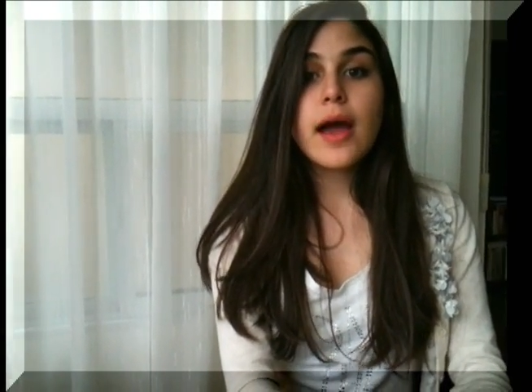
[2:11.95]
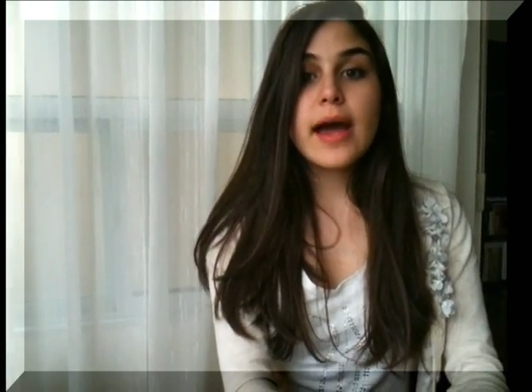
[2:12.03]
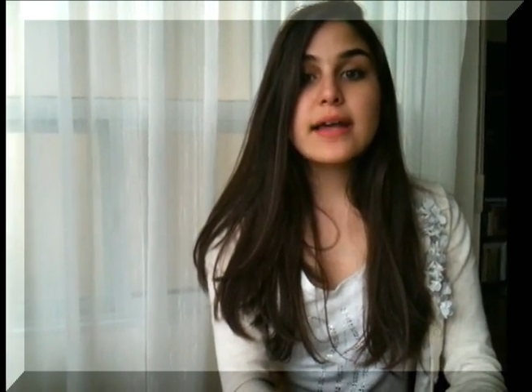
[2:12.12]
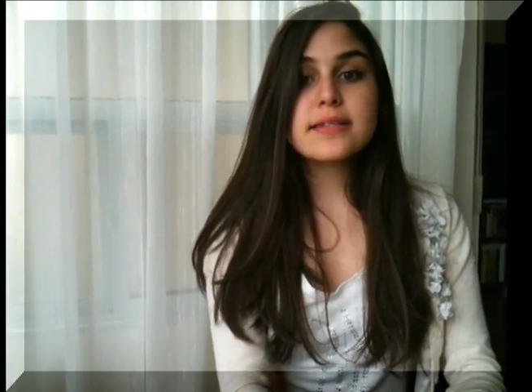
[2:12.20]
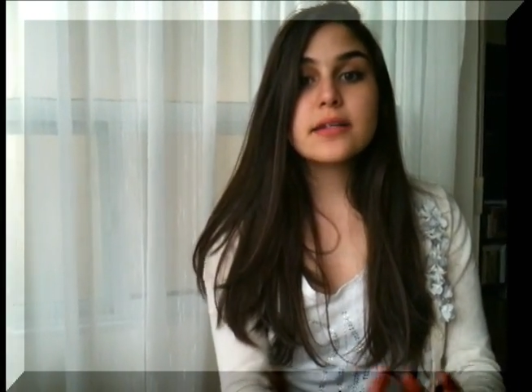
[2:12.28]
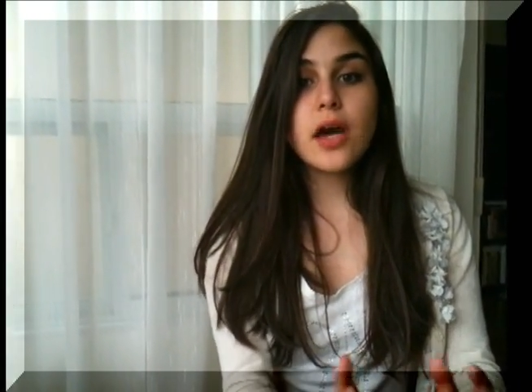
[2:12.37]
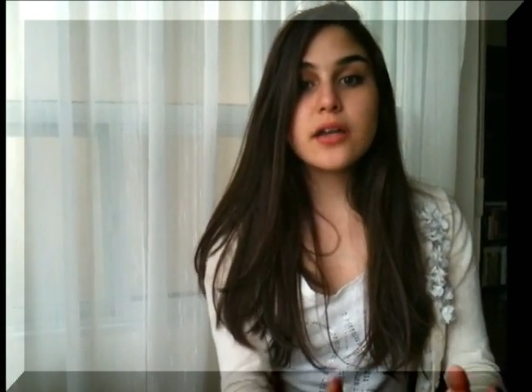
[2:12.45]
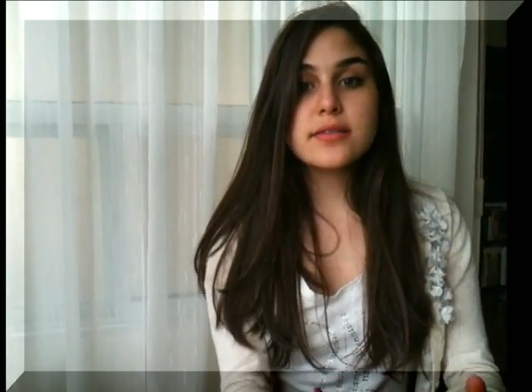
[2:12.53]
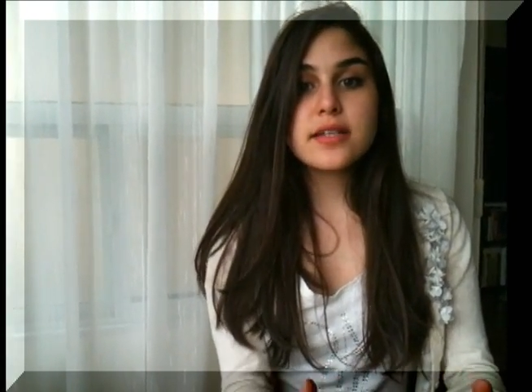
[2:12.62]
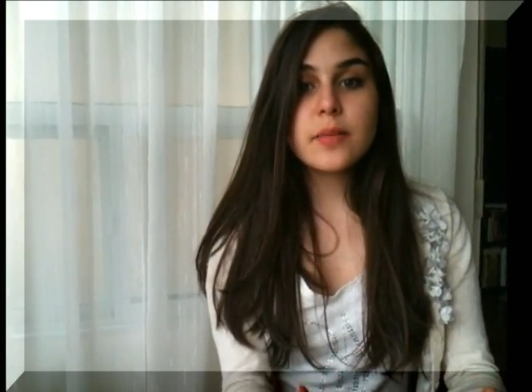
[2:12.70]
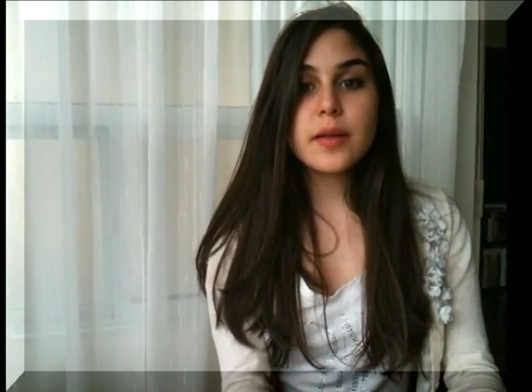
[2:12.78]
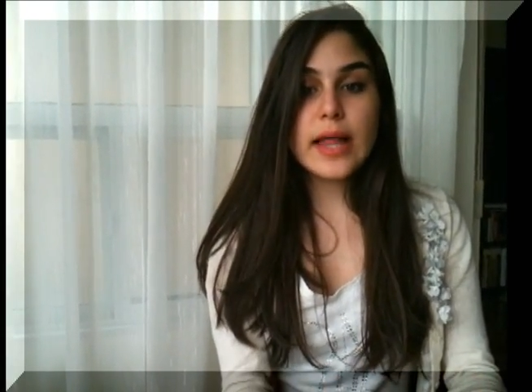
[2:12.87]
As an
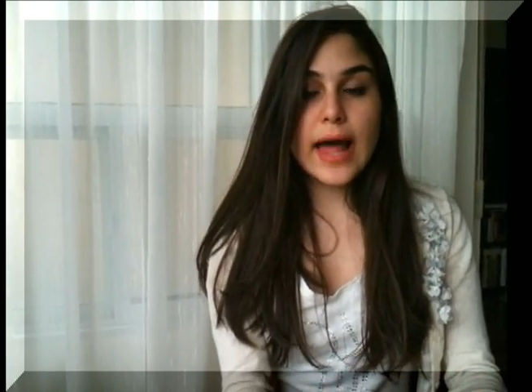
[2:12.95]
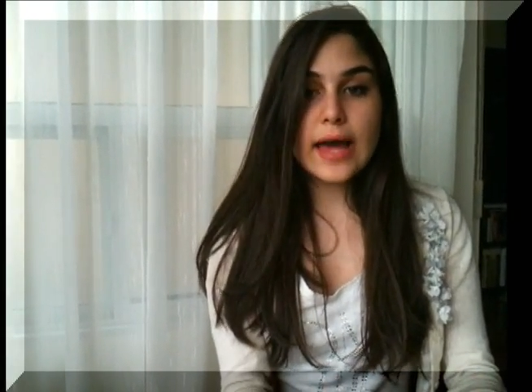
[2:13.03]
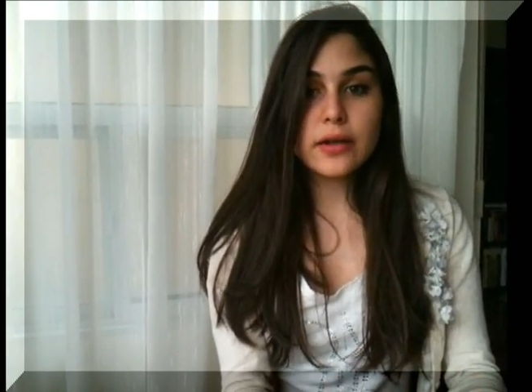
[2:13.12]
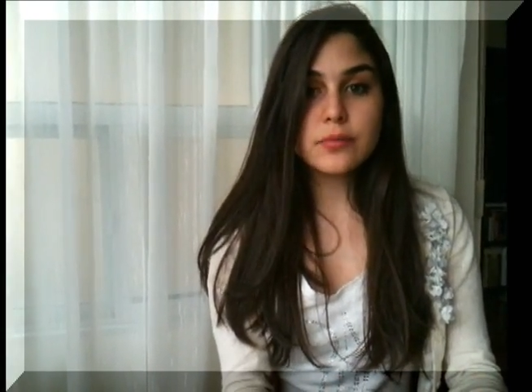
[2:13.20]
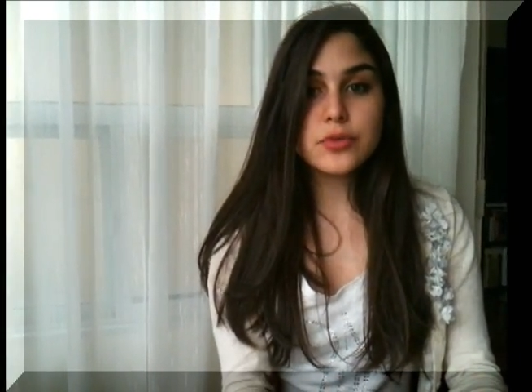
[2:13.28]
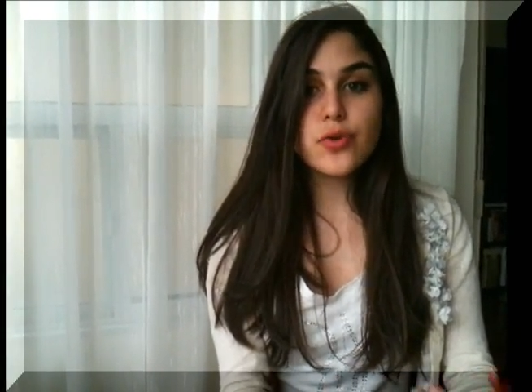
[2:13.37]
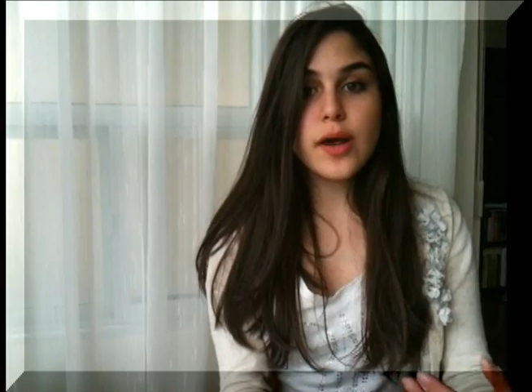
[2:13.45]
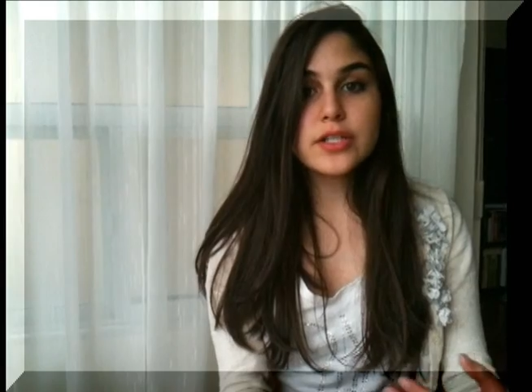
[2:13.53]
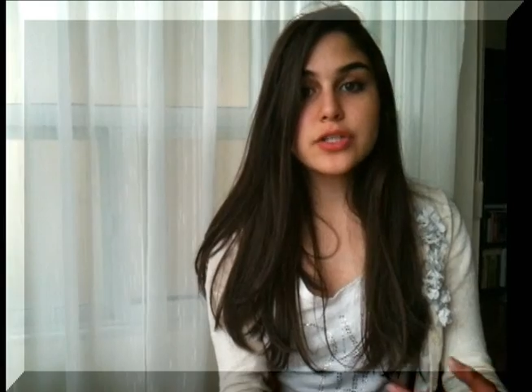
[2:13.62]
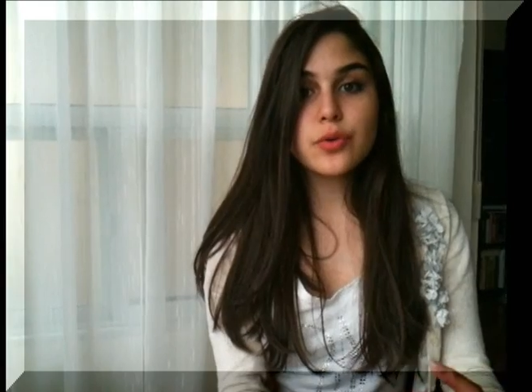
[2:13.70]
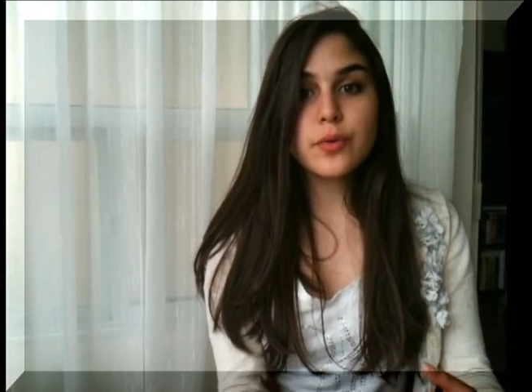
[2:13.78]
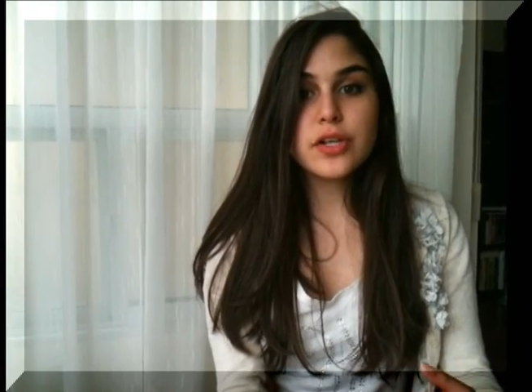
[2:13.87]
unstable atom
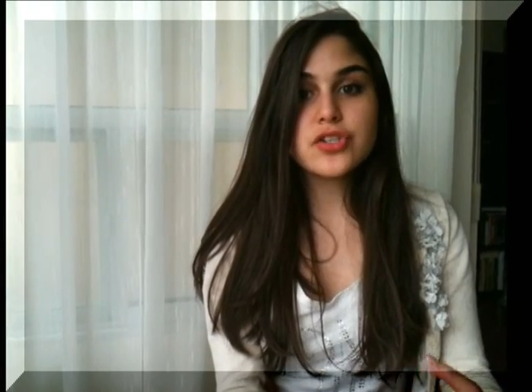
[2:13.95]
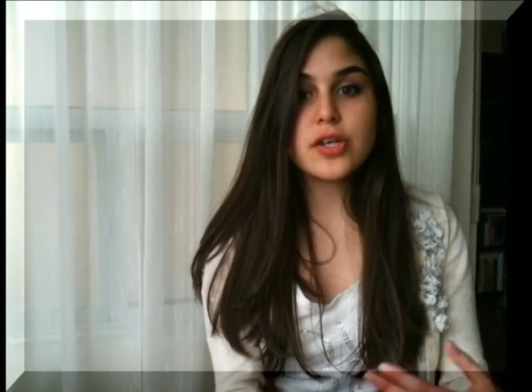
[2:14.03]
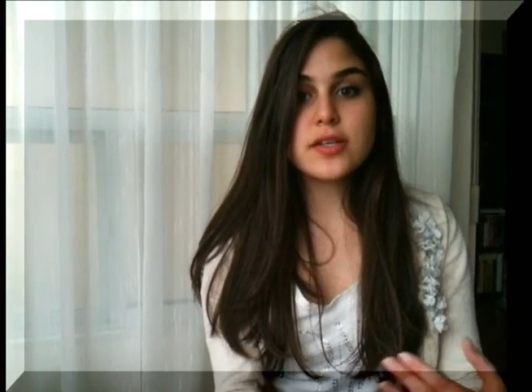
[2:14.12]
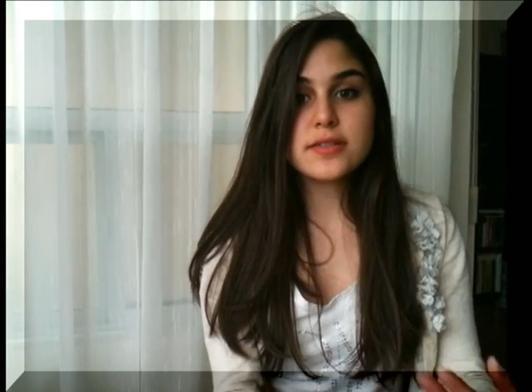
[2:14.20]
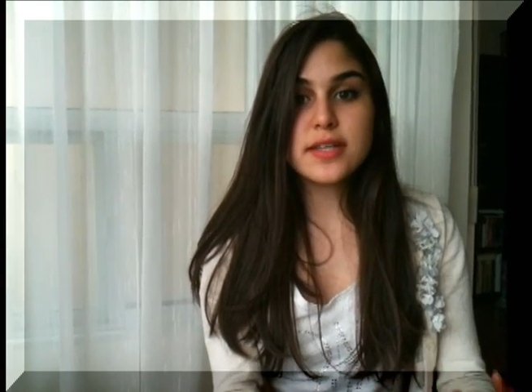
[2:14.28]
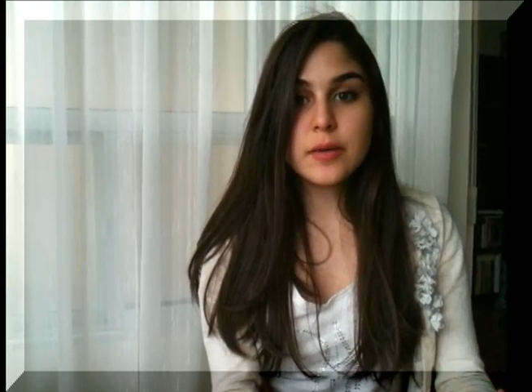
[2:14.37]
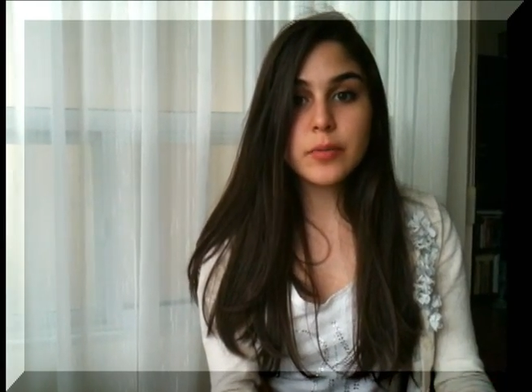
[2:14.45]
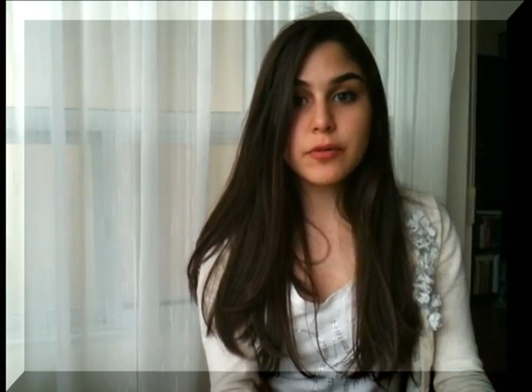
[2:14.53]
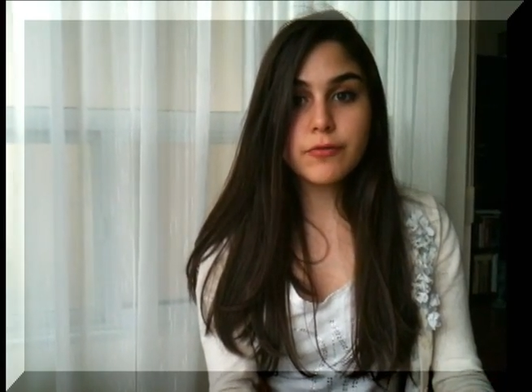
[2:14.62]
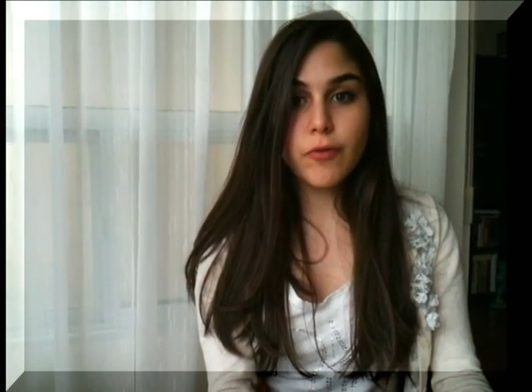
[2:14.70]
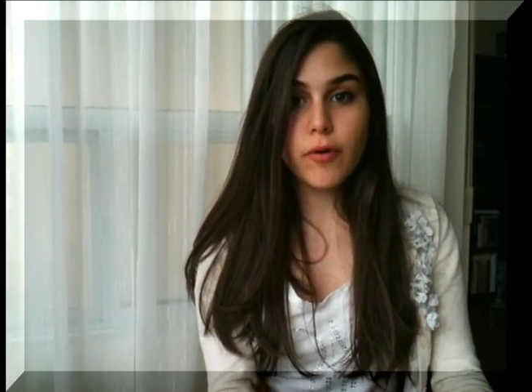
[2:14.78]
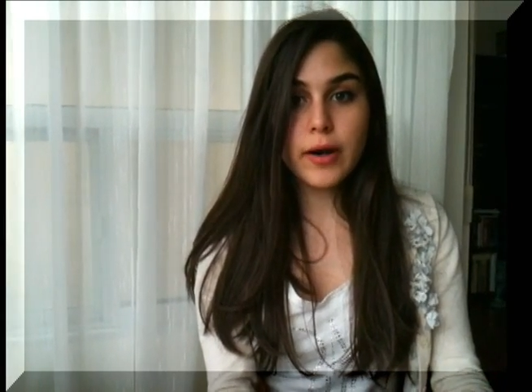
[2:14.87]
tries to reach a stable
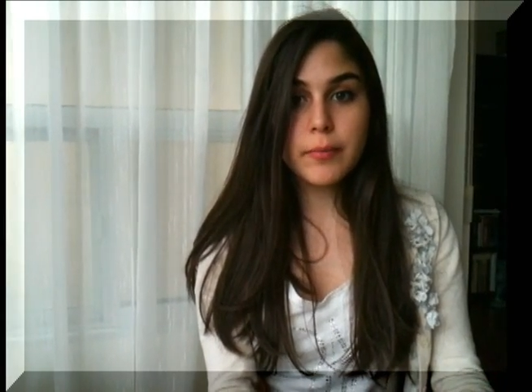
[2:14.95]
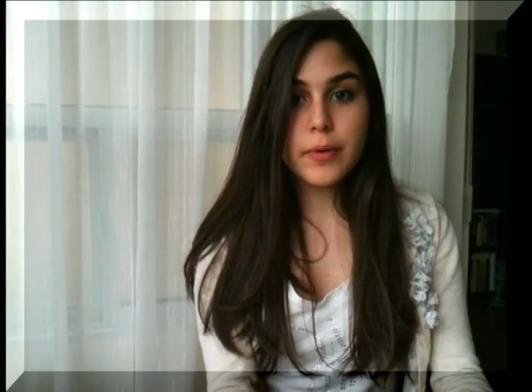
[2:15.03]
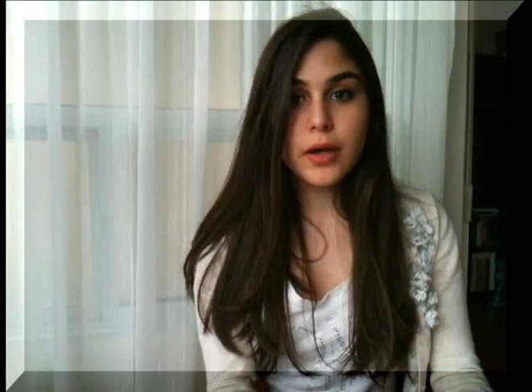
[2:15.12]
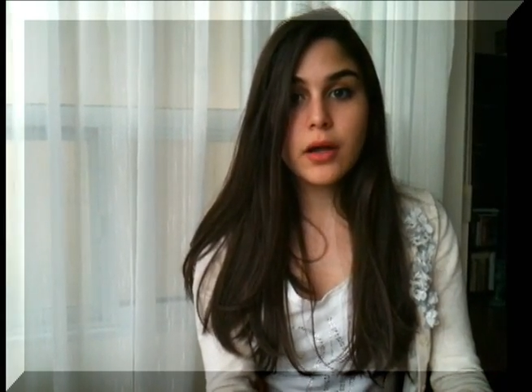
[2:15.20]
form,